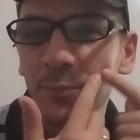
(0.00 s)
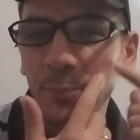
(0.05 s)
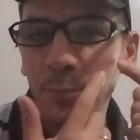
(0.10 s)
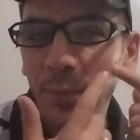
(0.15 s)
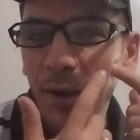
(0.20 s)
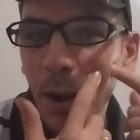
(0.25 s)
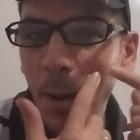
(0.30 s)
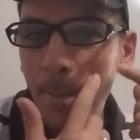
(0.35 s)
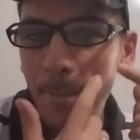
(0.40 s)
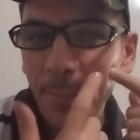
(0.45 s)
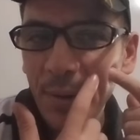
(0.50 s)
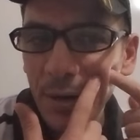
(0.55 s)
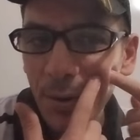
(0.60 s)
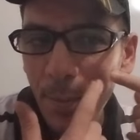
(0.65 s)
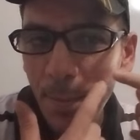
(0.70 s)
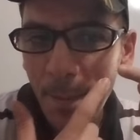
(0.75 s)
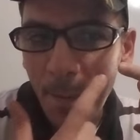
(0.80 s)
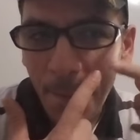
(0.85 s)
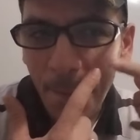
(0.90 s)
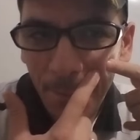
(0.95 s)
full of
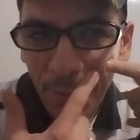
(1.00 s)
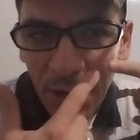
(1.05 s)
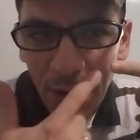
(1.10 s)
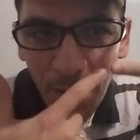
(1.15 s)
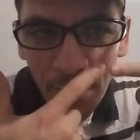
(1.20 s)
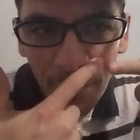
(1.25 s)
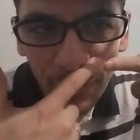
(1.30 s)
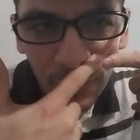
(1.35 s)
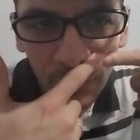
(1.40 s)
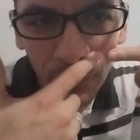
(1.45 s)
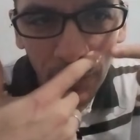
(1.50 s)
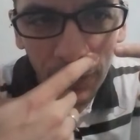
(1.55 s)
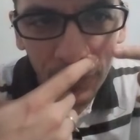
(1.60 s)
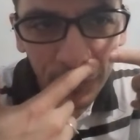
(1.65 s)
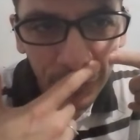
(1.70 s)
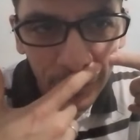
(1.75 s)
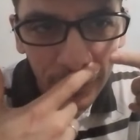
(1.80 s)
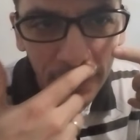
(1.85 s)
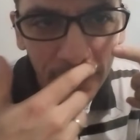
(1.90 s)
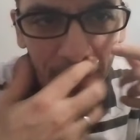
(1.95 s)
uh,
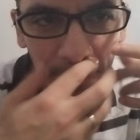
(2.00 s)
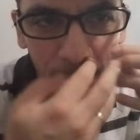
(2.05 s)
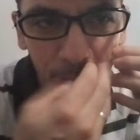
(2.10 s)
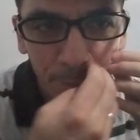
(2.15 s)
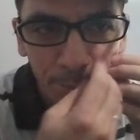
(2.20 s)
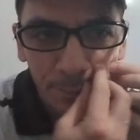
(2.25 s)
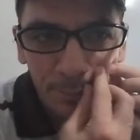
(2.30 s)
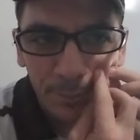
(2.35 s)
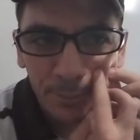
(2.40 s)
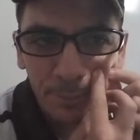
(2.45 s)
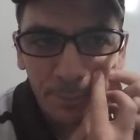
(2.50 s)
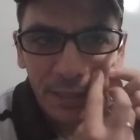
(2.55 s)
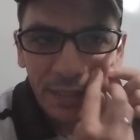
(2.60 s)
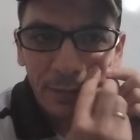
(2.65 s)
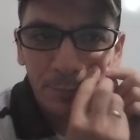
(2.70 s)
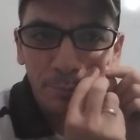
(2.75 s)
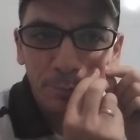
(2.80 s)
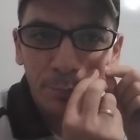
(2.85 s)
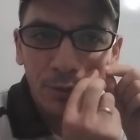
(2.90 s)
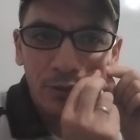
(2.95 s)
pimple now when I was
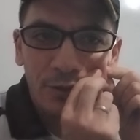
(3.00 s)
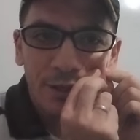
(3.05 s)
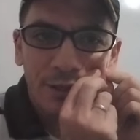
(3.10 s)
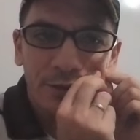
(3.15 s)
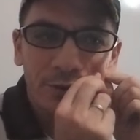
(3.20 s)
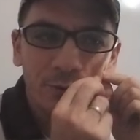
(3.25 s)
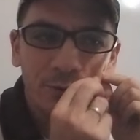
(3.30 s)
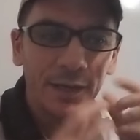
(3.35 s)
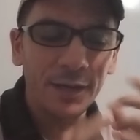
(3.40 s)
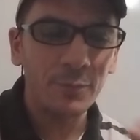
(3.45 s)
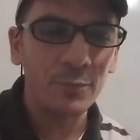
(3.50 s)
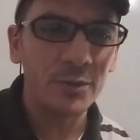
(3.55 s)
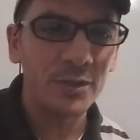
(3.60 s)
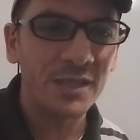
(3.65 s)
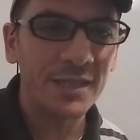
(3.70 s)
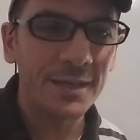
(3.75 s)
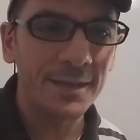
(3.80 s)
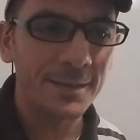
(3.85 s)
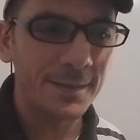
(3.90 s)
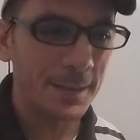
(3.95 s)
16. Oh,
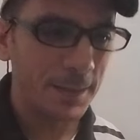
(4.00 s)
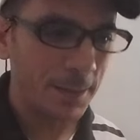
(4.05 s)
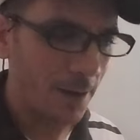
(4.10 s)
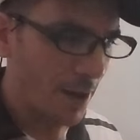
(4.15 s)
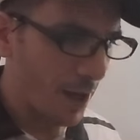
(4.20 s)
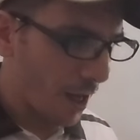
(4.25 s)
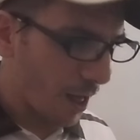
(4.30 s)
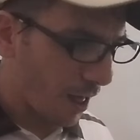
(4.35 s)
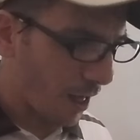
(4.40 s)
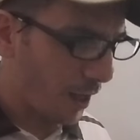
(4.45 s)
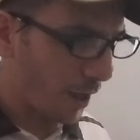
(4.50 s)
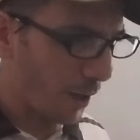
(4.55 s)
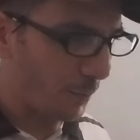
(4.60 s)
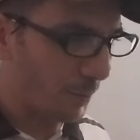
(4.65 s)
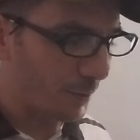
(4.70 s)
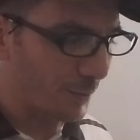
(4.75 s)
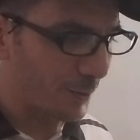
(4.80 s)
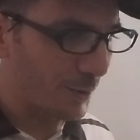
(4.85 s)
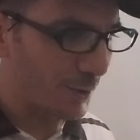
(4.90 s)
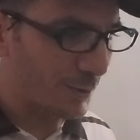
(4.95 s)
this video we
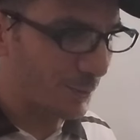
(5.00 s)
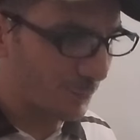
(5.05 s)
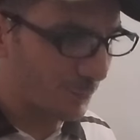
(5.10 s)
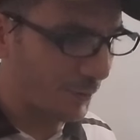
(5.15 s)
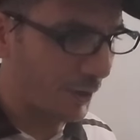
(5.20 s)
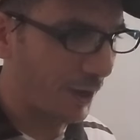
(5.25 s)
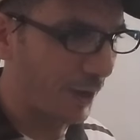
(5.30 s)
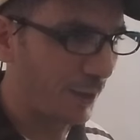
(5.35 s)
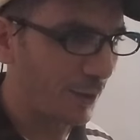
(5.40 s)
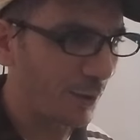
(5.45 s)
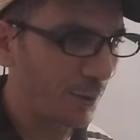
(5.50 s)
can find.